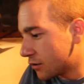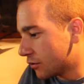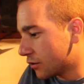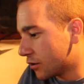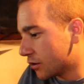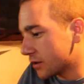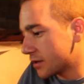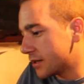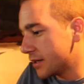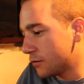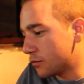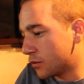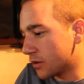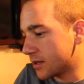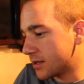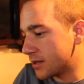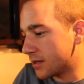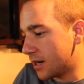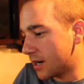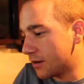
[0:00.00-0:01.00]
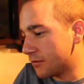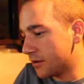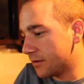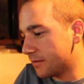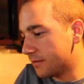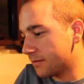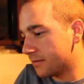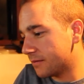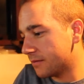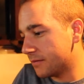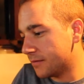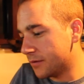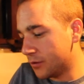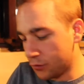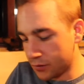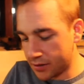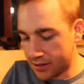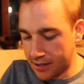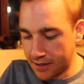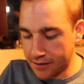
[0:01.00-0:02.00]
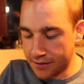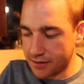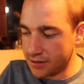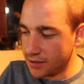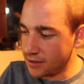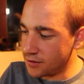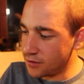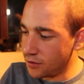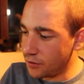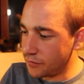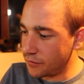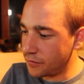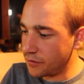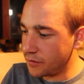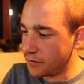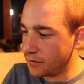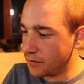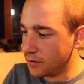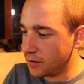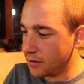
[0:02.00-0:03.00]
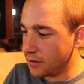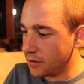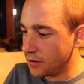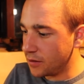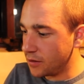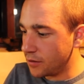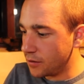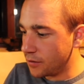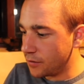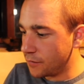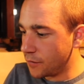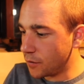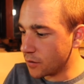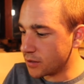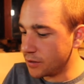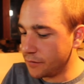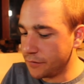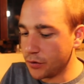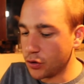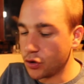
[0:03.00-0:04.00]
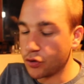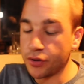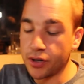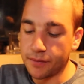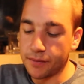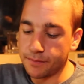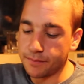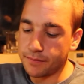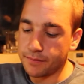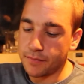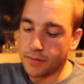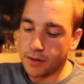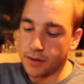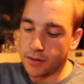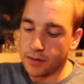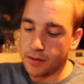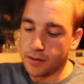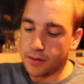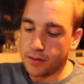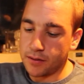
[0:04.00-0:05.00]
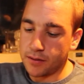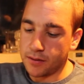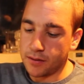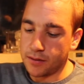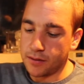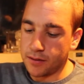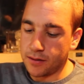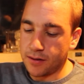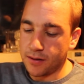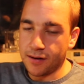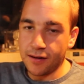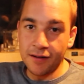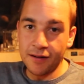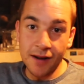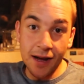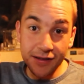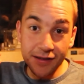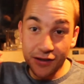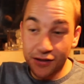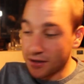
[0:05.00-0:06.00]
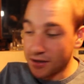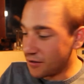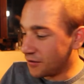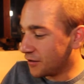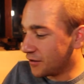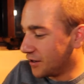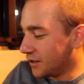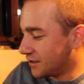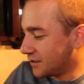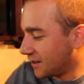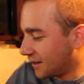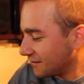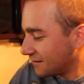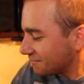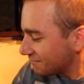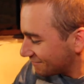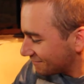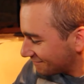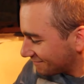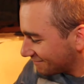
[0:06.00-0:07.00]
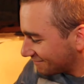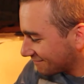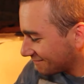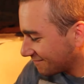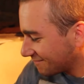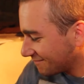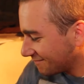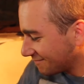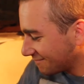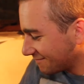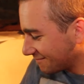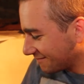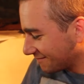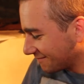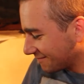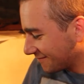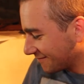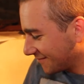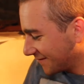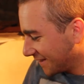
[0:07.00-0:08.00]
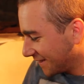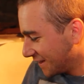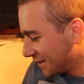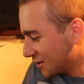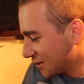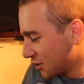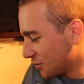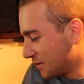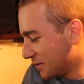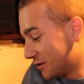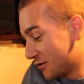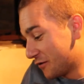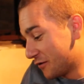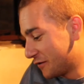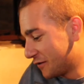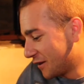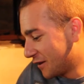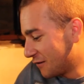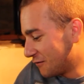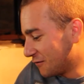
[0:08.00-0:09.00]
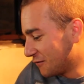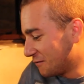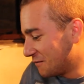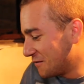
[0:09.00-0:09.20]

we've got Seed 1 Siren, who will start the season off, Foxy Fury, Neddard the Nissan. It's going to be tough for that one.